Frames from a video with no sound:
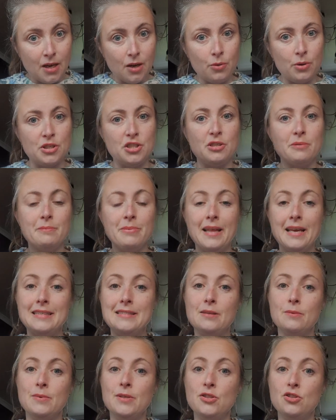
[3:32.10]
which implies
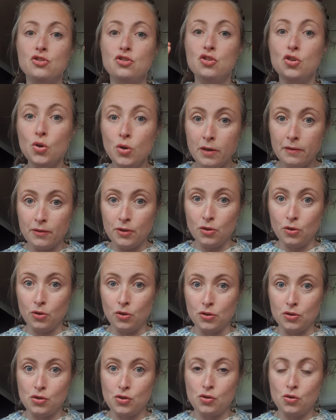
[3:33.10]
that we do have a
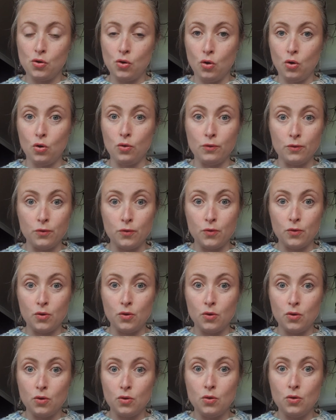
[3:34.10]
lot of
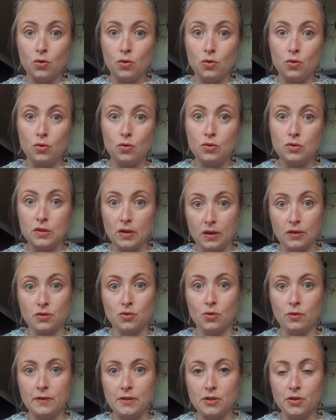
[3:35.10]

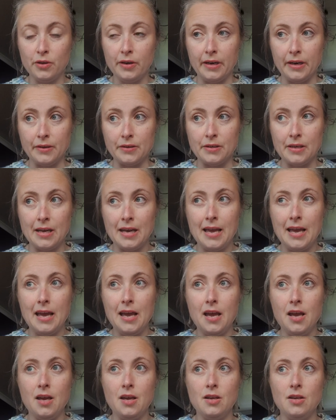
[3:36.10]
SARS-CoV-2 around.
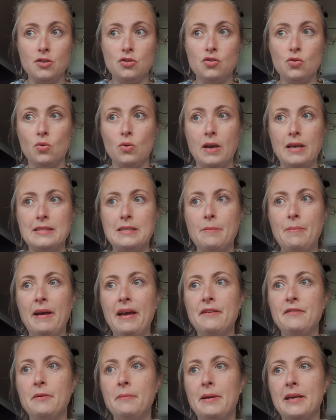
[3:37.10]
So it's a bit
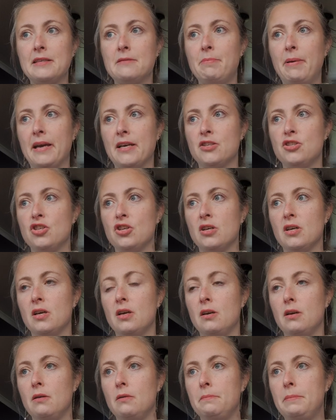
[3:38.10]
of a mixed
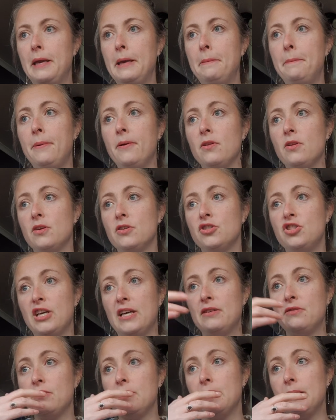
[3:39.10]
picture. People are
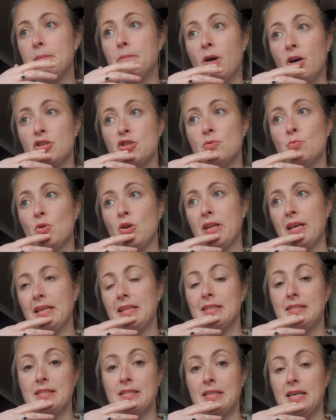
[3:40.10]
generally much more
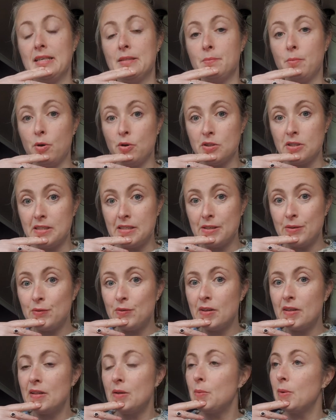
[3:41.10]
likely to test positive
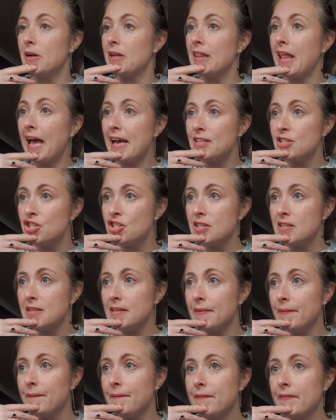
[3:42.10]
than they were last
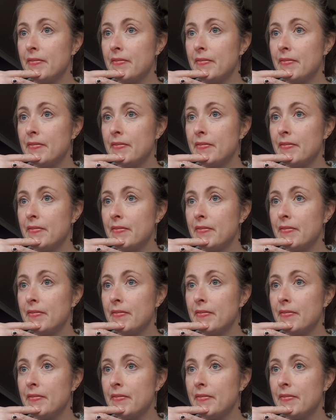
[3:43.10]
year.